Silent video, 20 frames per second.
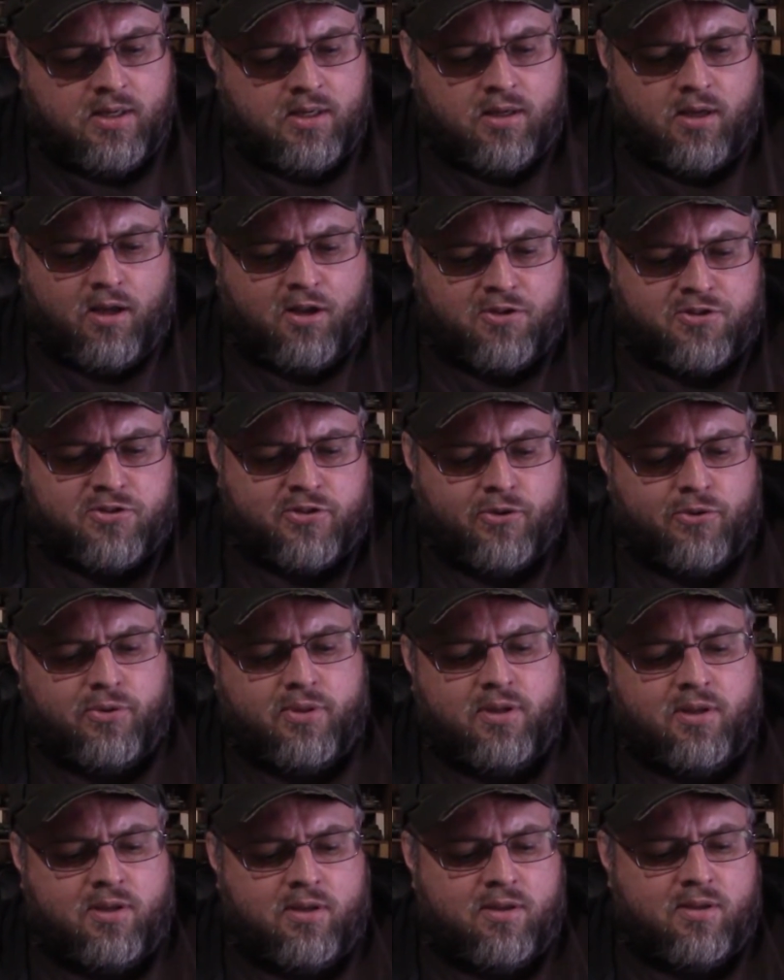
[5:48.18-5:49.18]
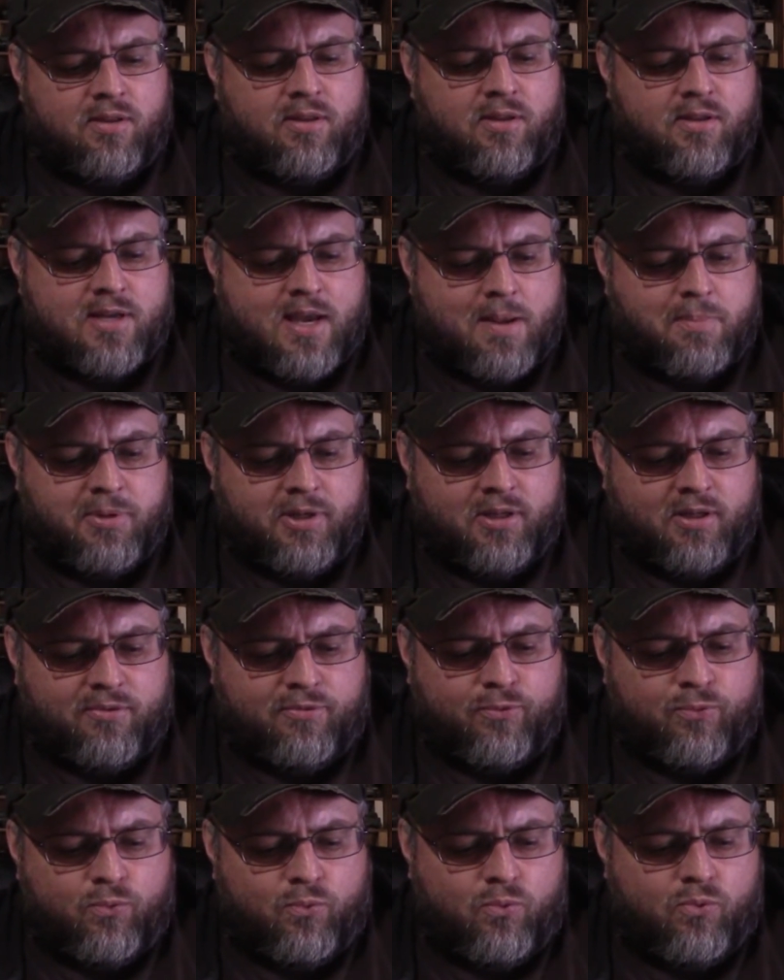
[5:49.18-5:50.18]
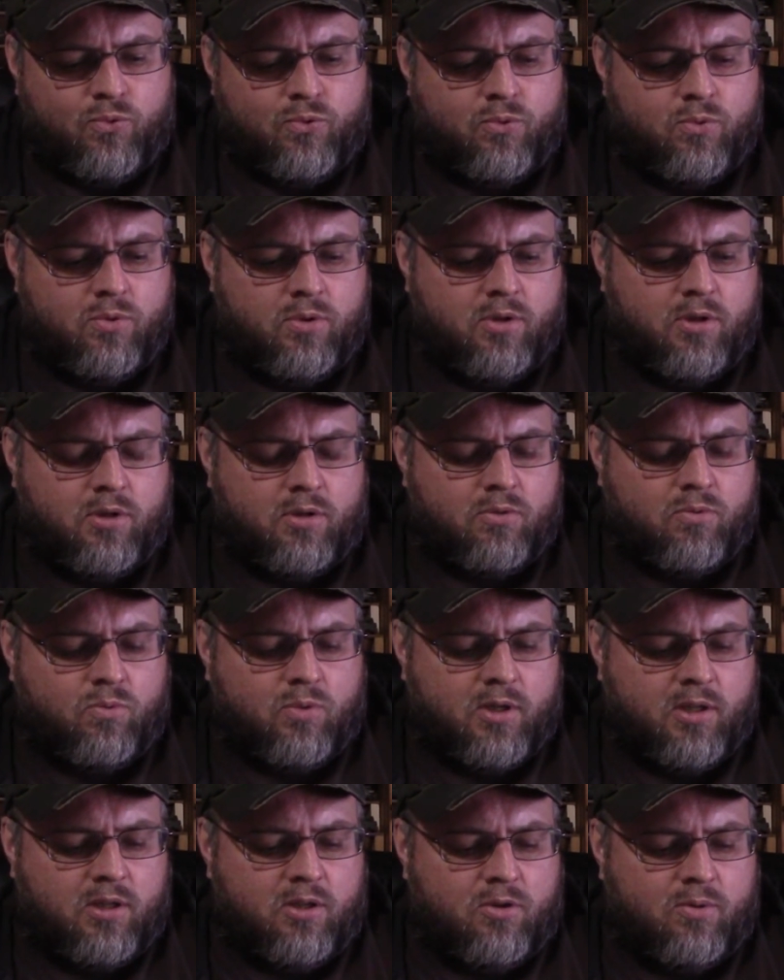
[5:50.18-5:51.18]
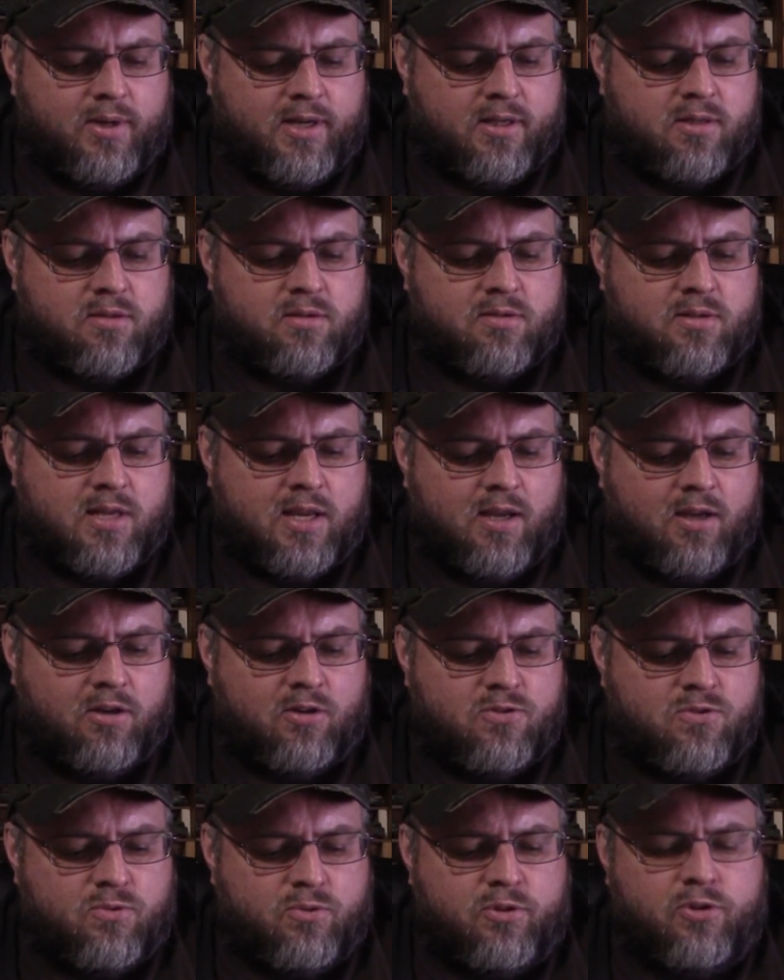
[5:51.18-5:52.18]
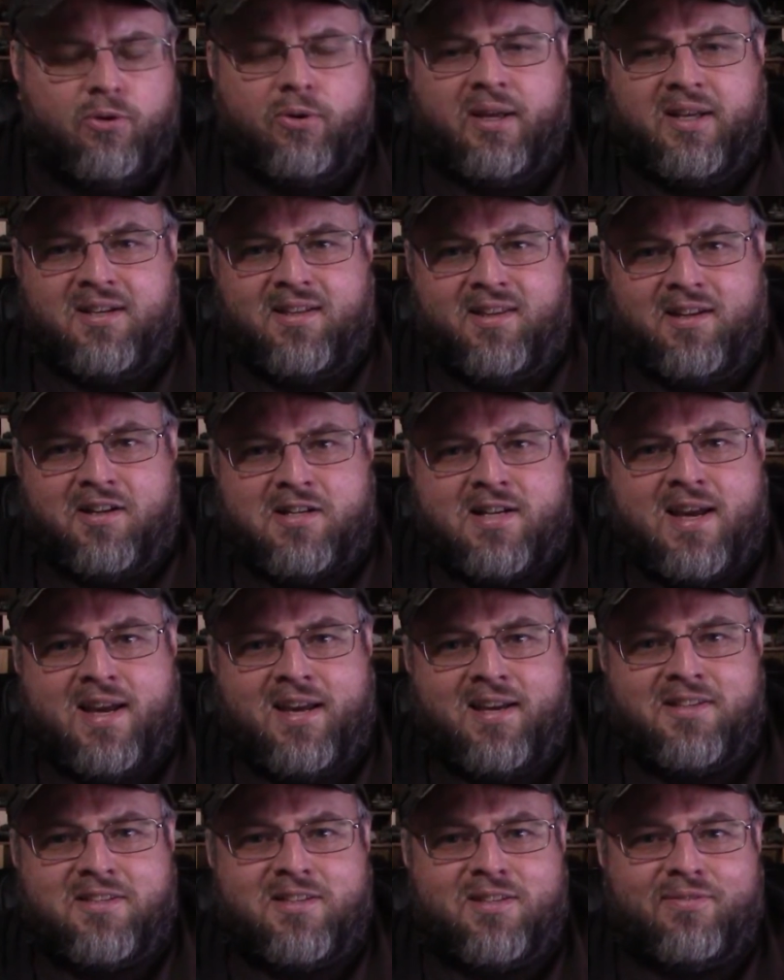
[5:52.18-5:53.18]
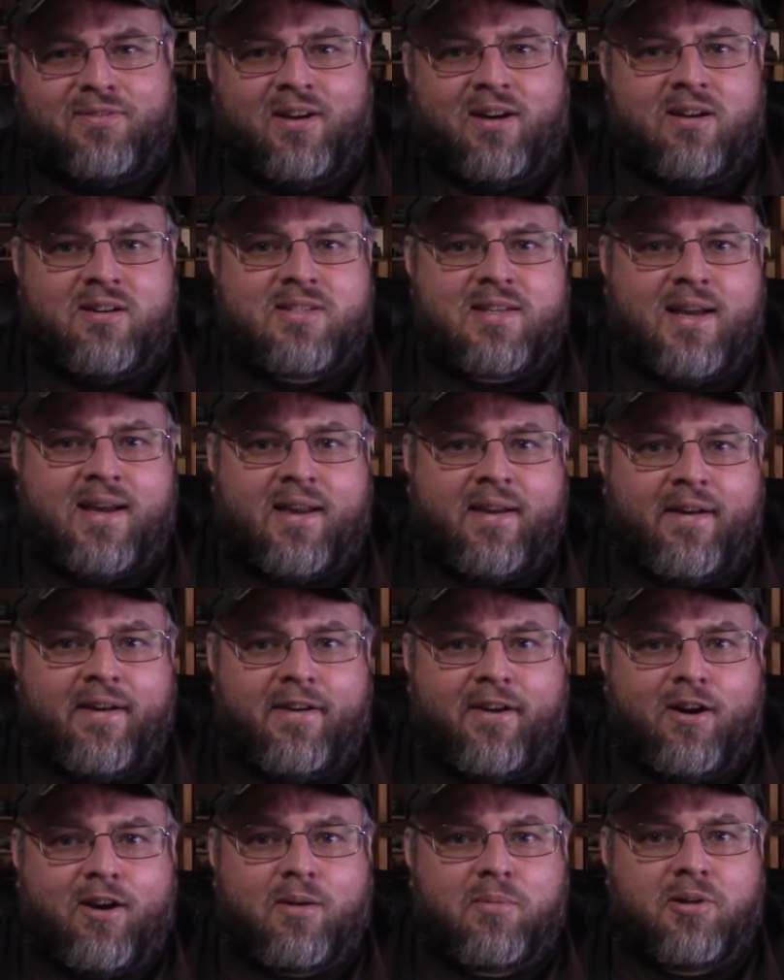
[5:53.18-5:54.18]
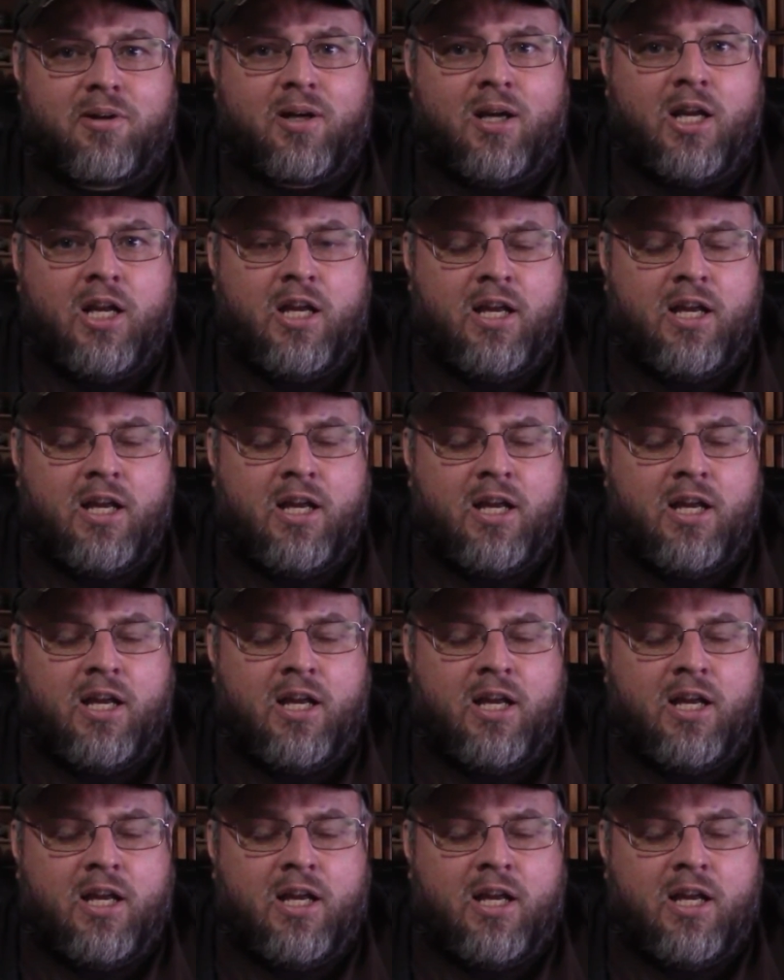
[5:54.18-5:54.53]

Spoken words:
also the topic of, you know, what U.S. tankers were doing to their tanks as far as add-on armor,